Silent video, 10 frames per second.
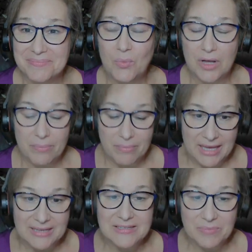And what
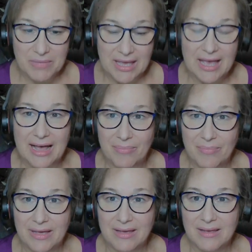makes me
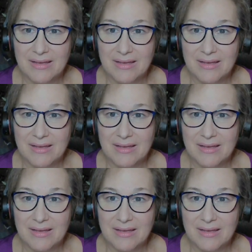happy